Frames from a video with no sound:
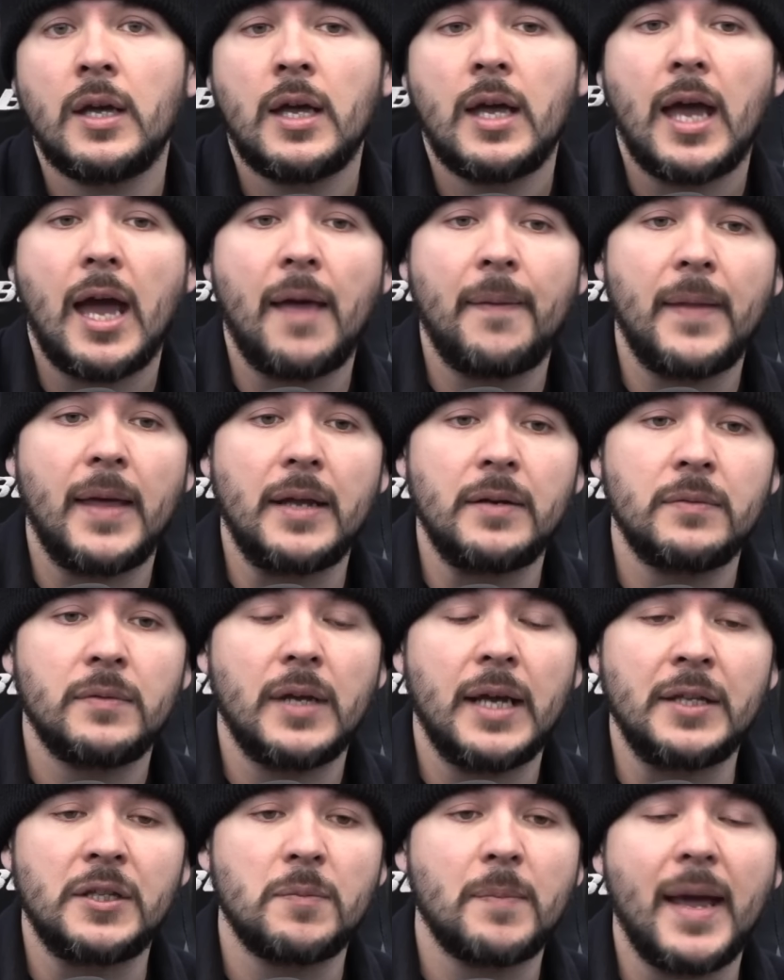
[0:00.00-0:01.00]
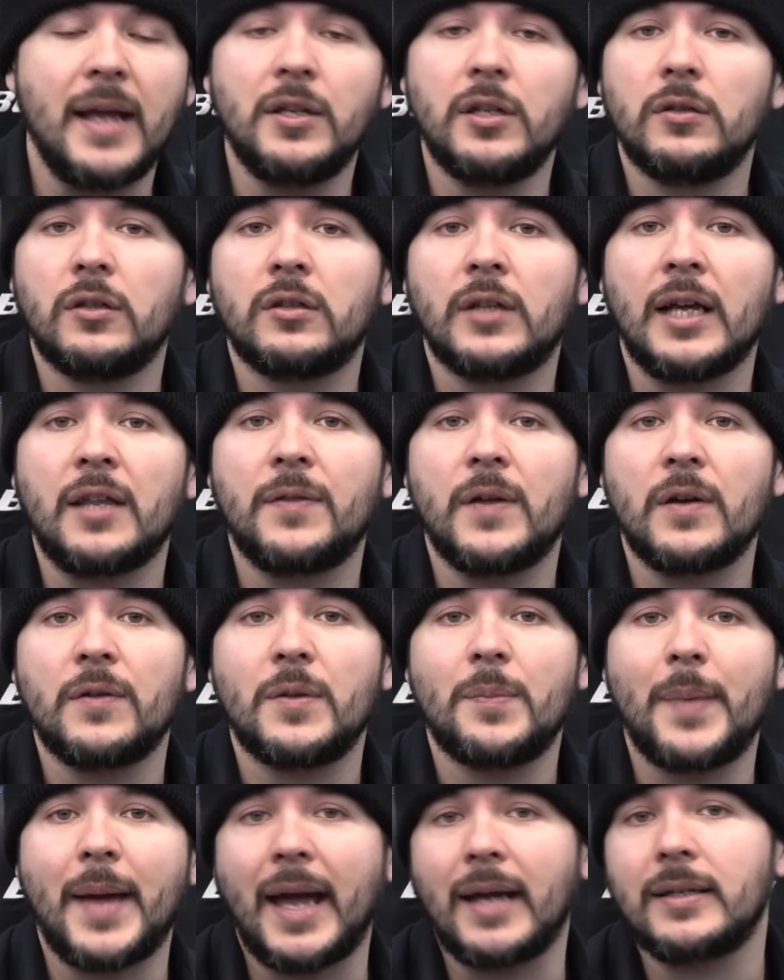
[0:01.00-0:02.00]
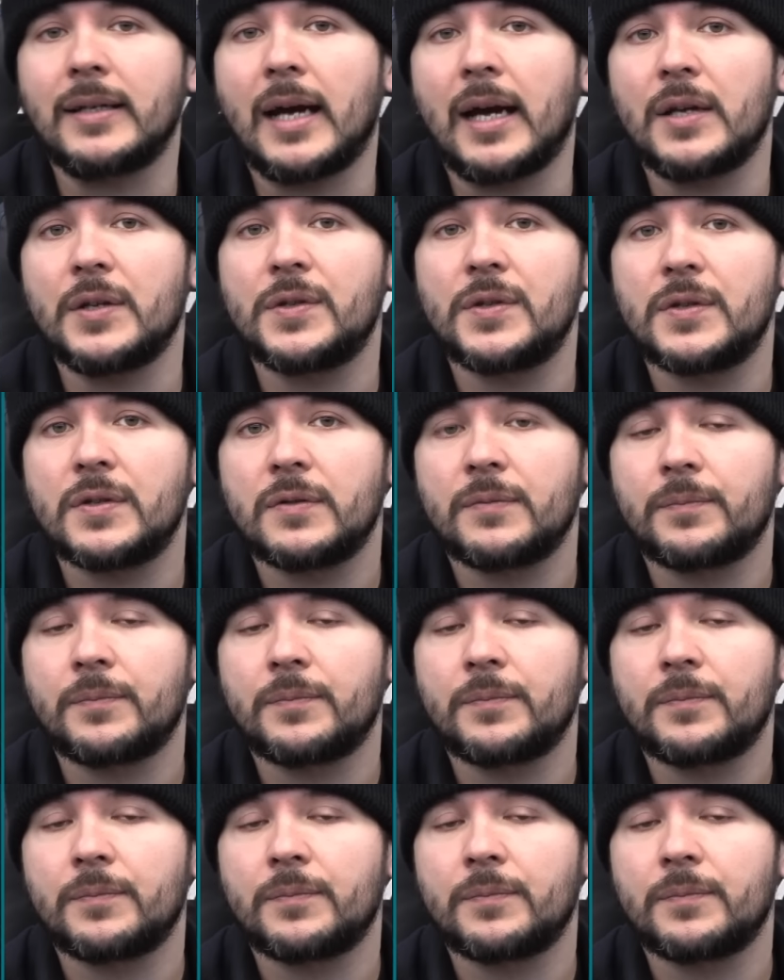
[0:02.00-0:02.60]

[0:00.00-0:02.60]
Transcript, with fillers: And then it's made to look like they're the bad guys.